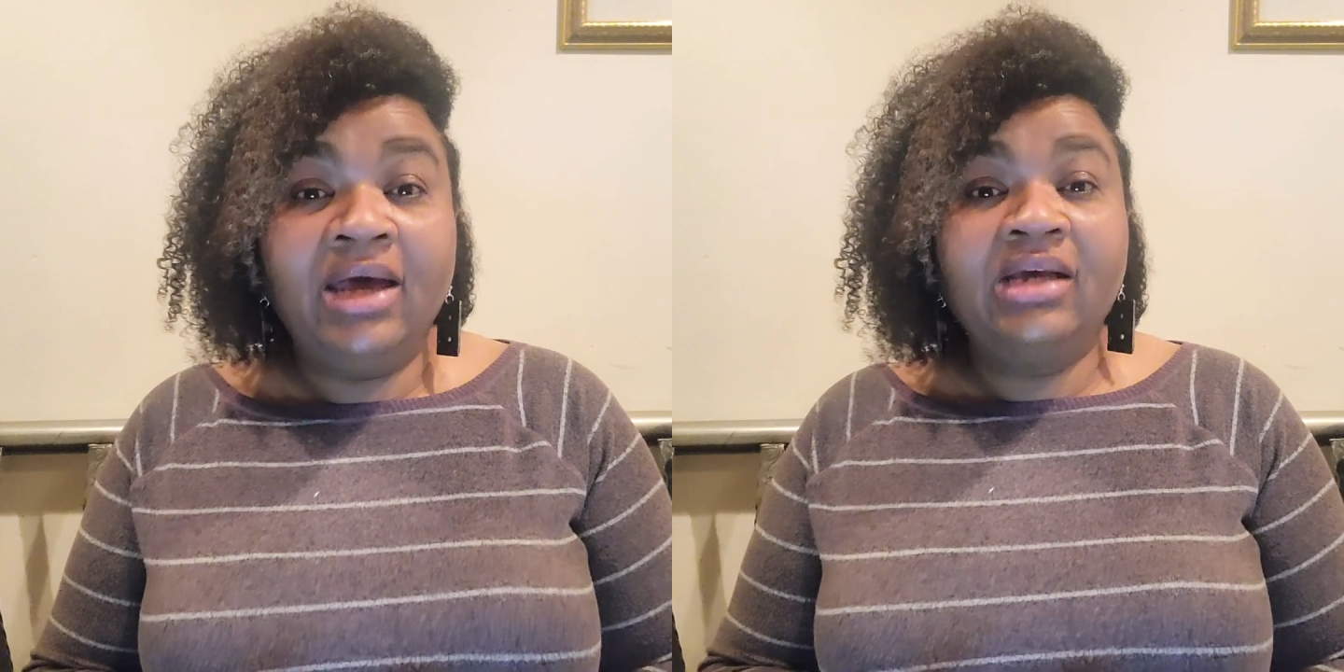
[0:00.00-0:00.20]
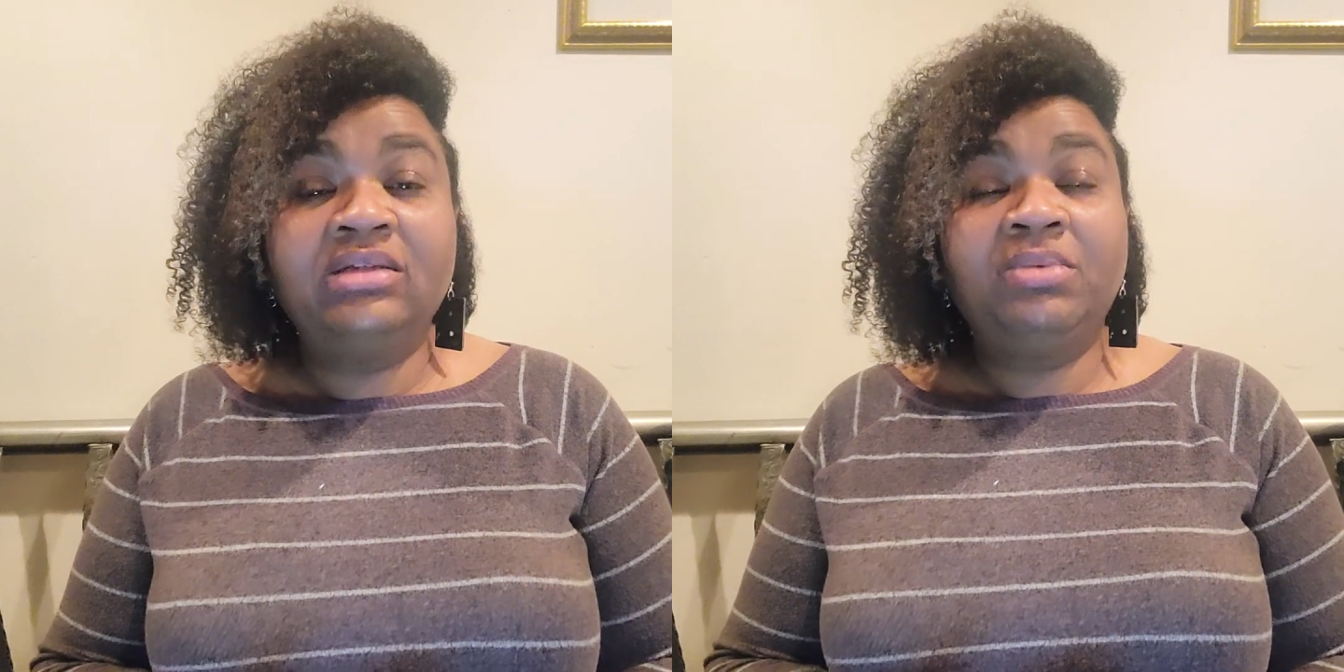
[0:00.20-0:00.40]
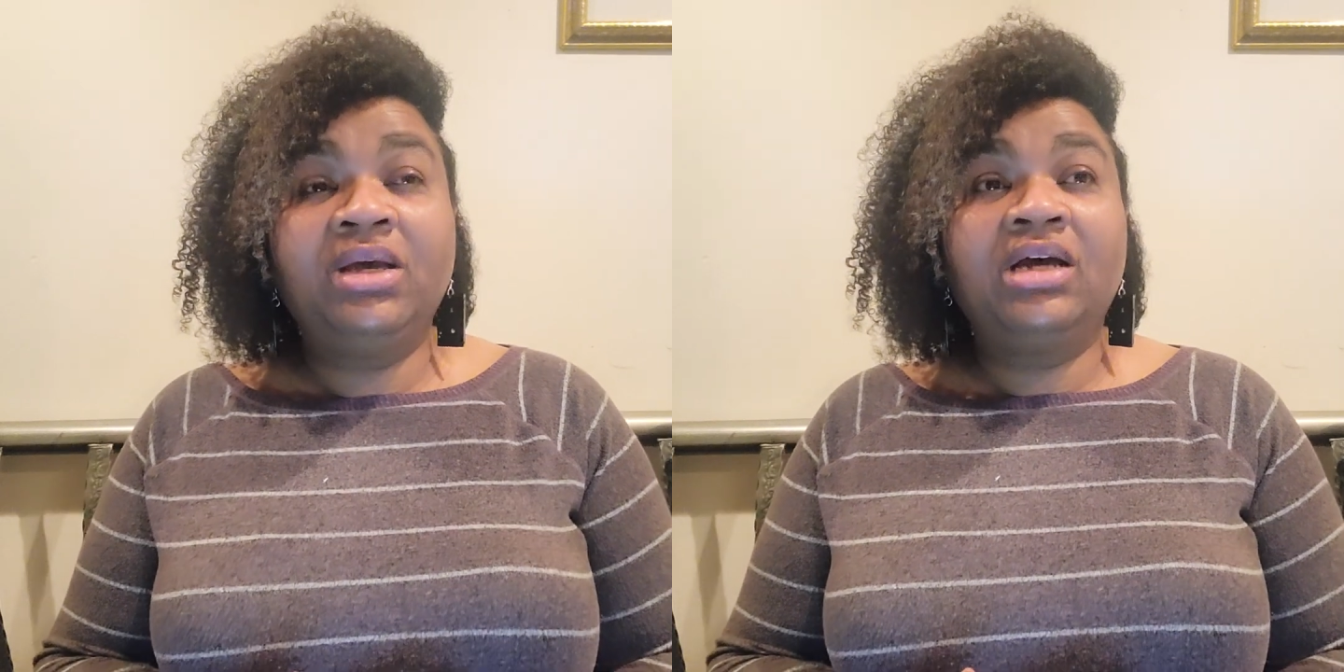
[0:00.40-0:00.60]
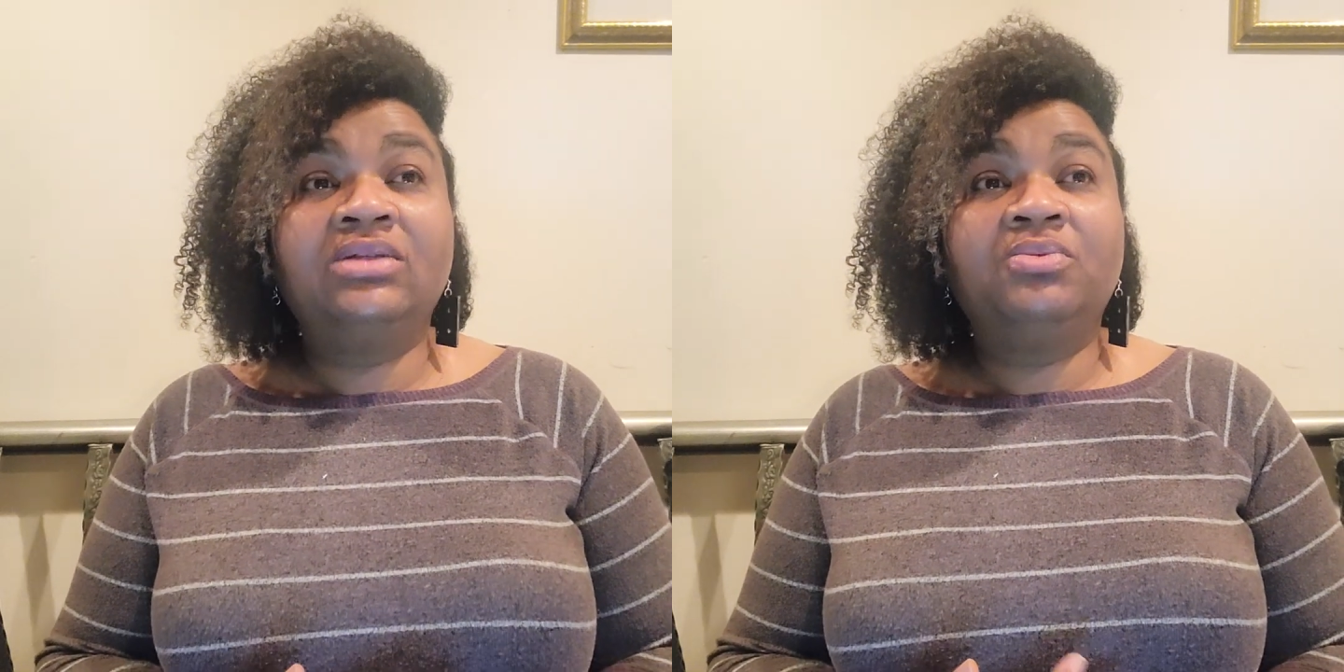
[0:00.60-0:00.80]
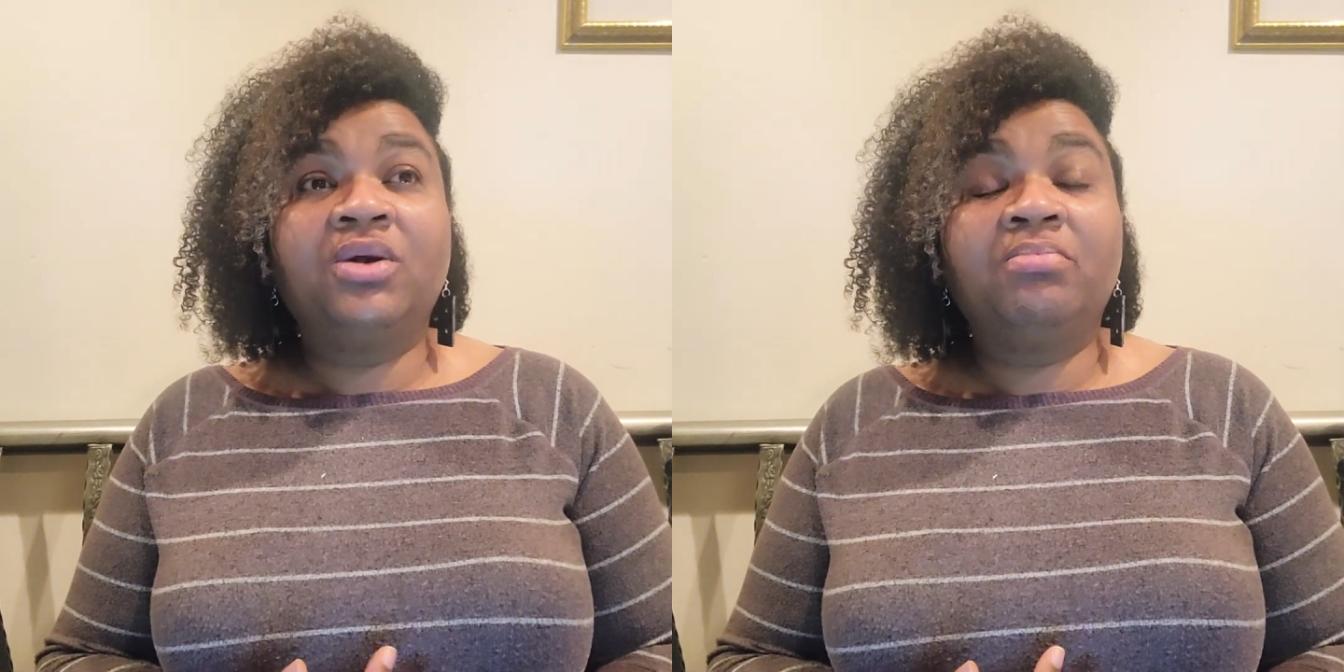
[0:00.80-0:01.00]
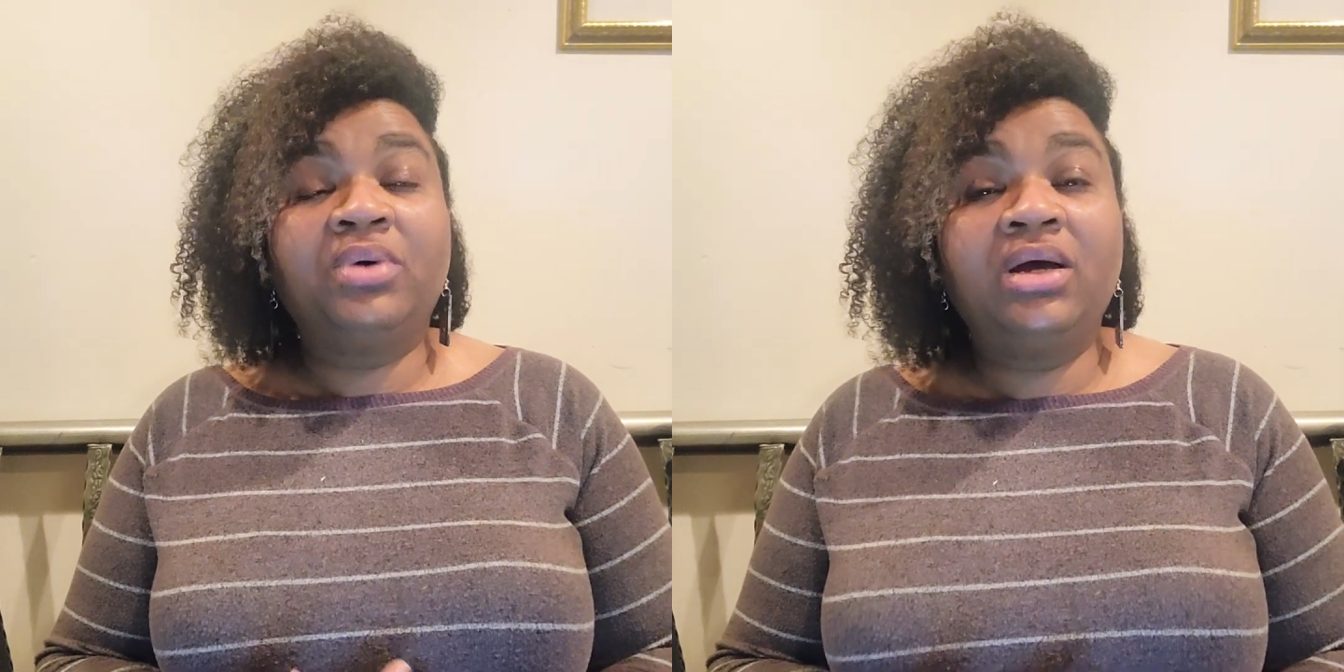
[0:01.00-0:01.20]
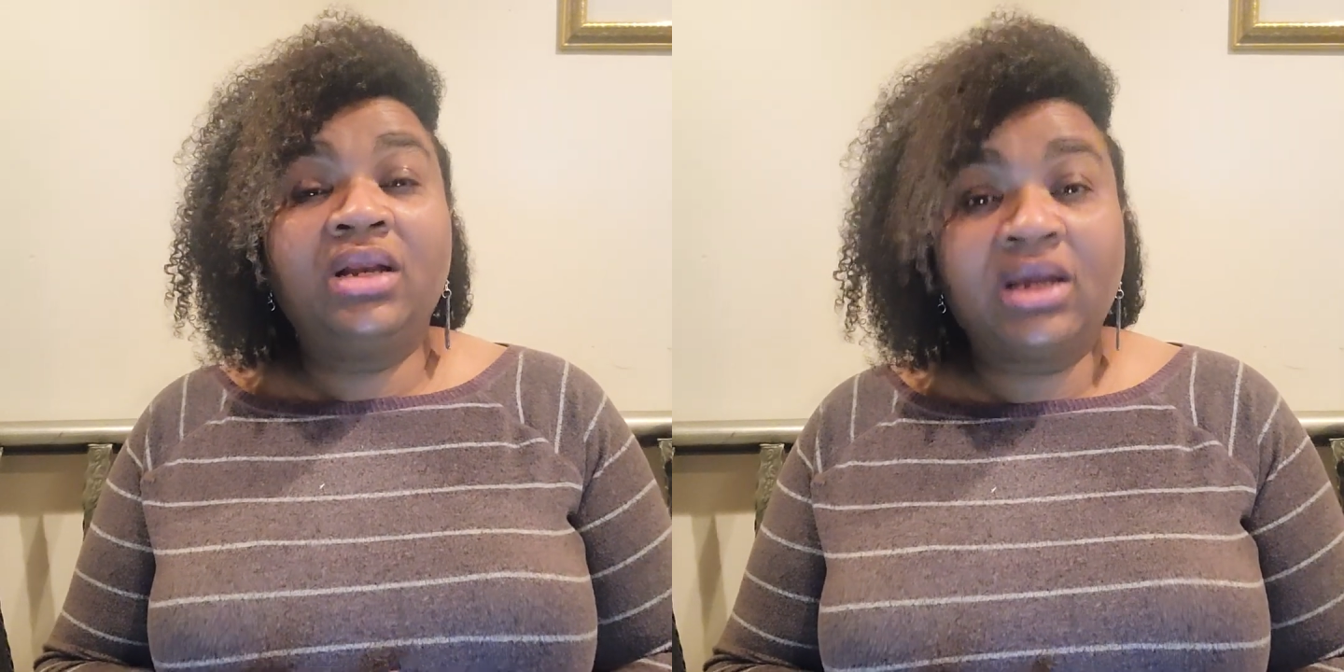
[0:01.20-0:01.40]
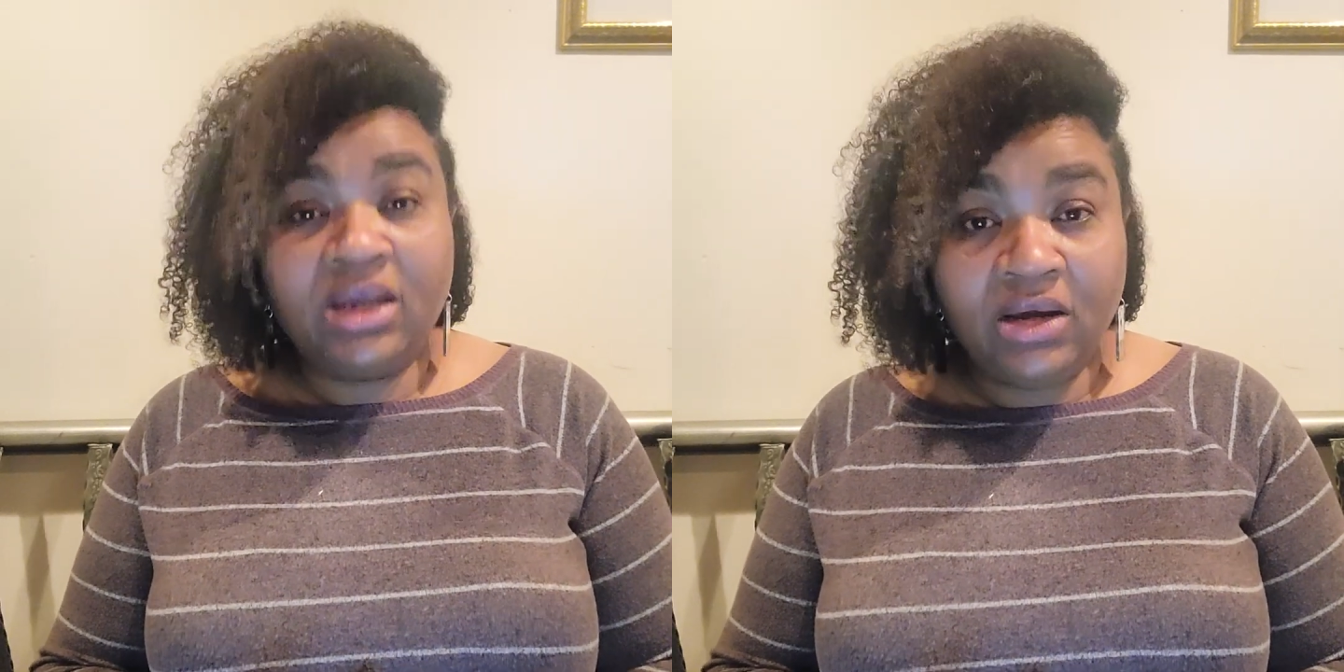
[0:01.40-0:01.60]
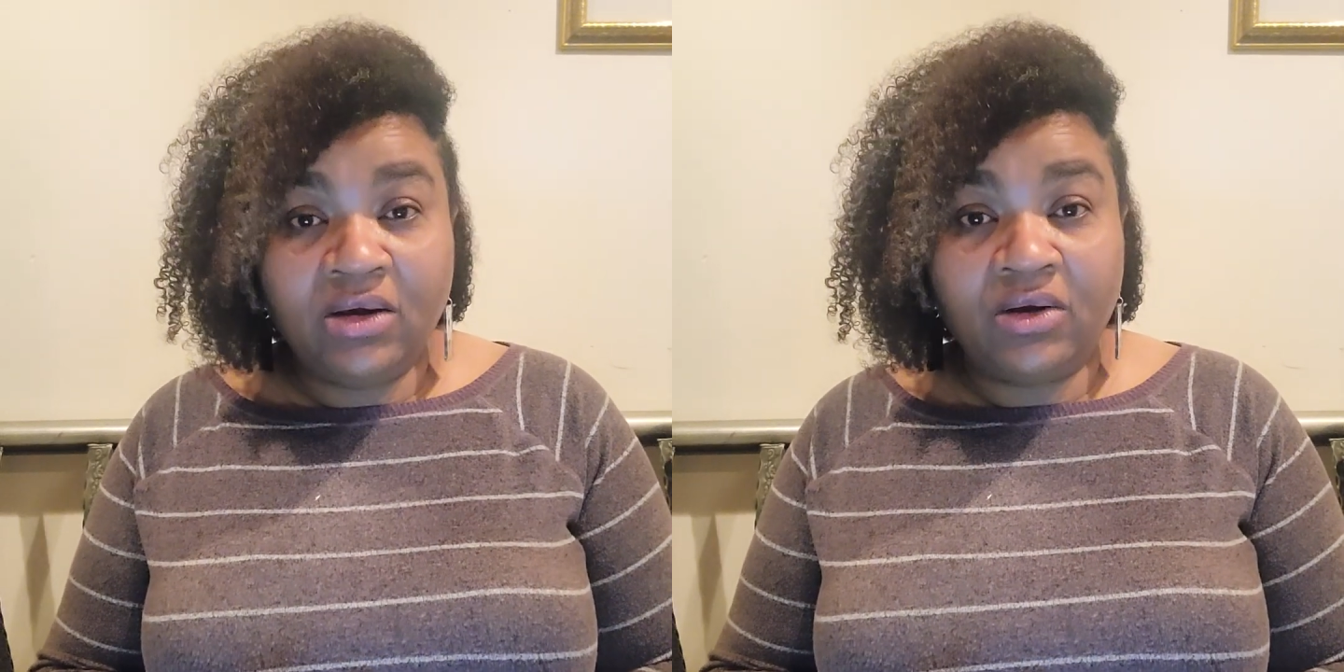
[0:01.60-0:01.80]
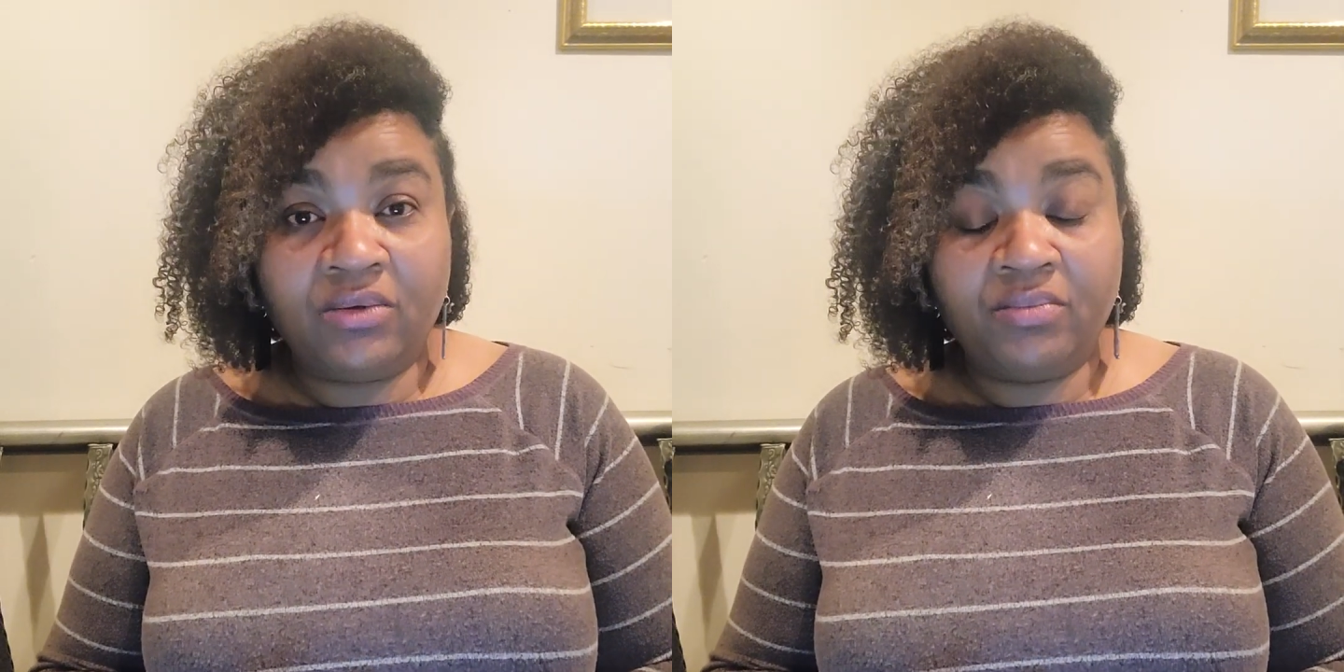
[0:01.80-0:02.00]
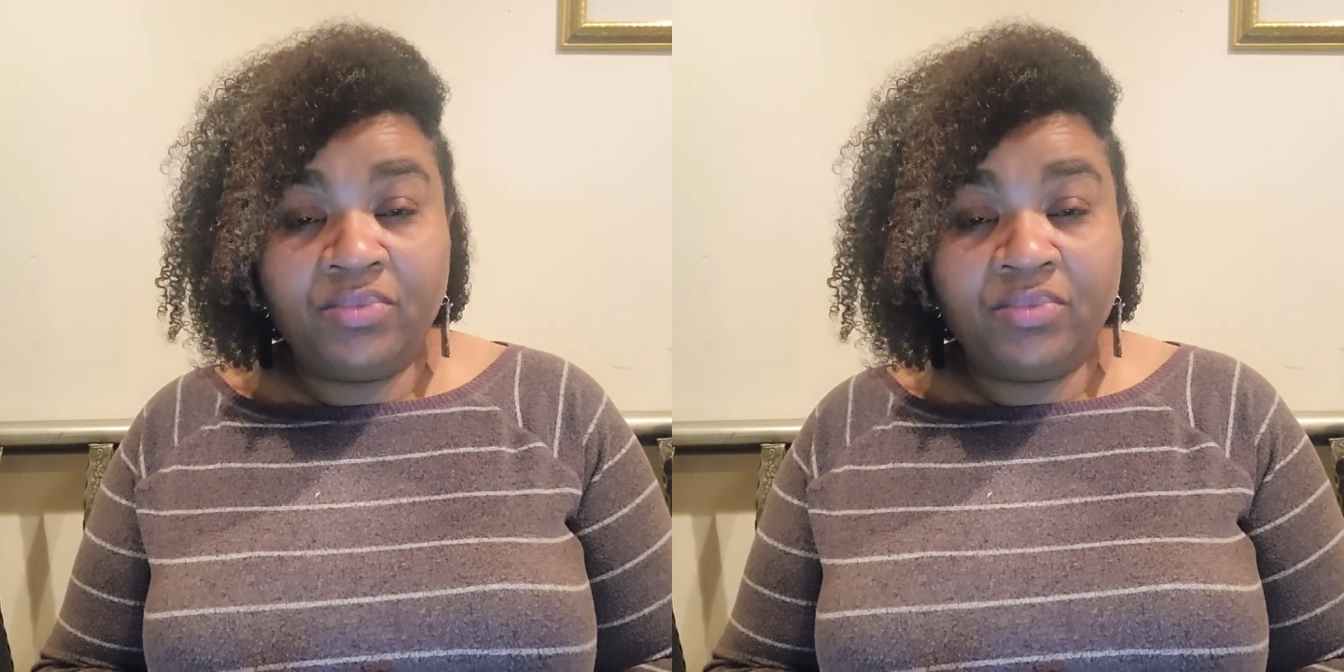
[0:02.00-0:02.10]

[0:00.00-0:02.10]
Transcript: is because we're put here